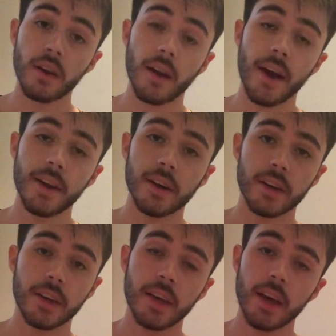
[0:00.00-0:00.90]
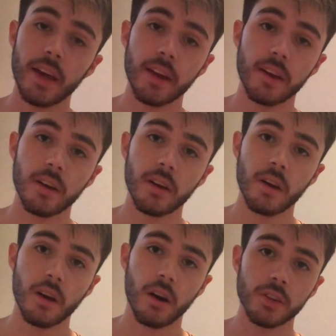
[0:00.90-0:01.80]
9
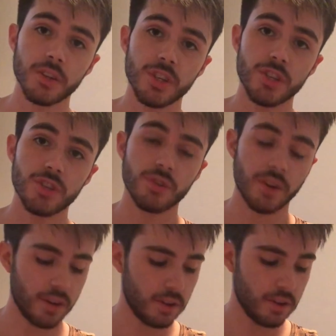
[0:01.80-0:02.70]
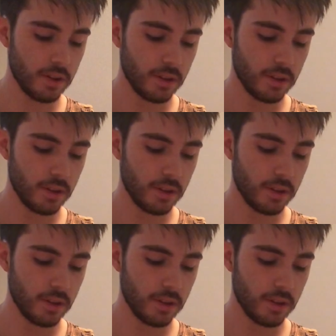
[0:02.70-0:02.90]
again on the G string, 10